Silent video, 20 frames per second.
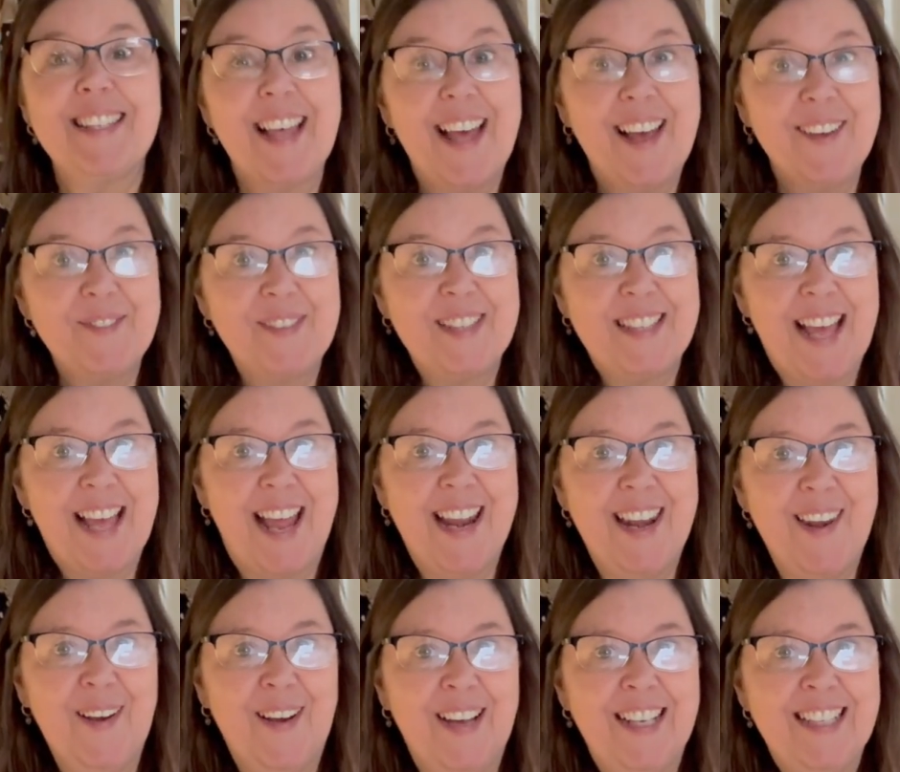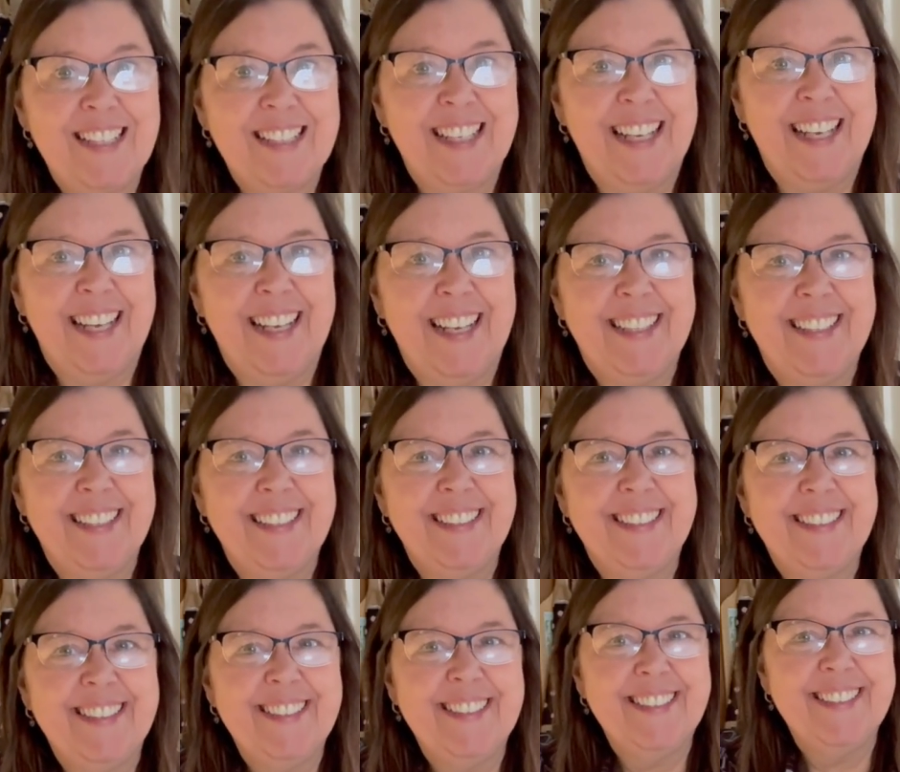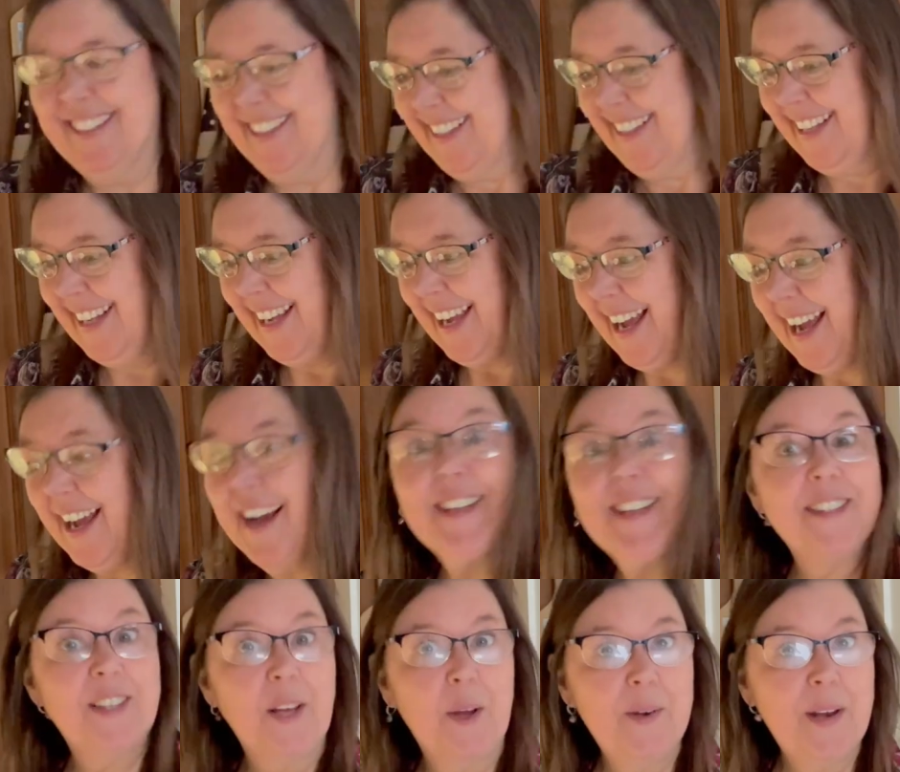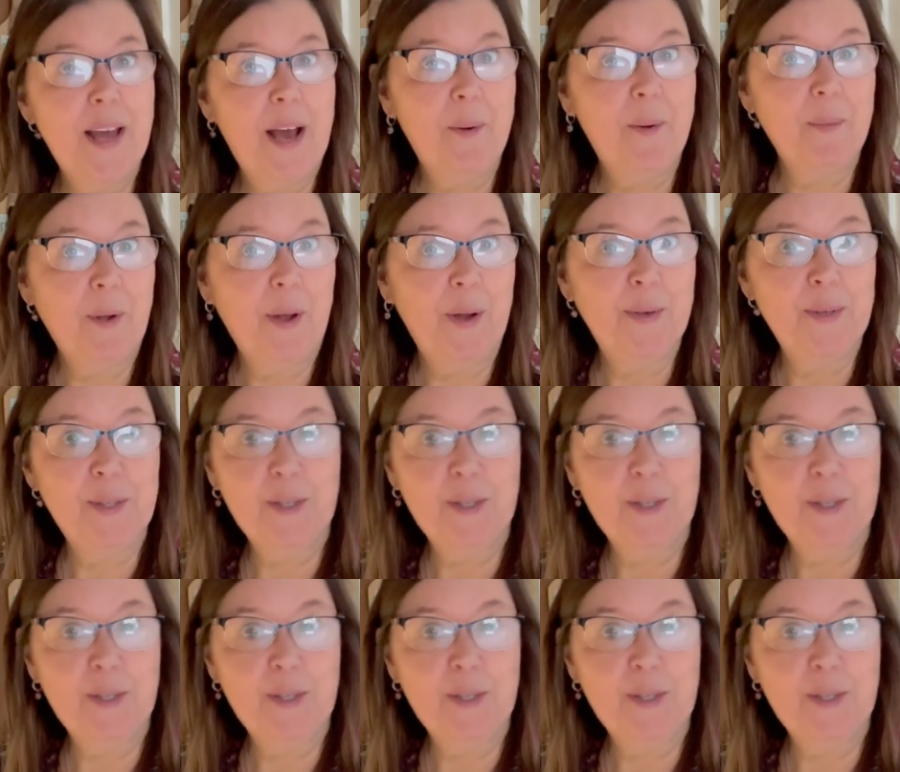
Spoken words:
they've set nicely. So now I'm going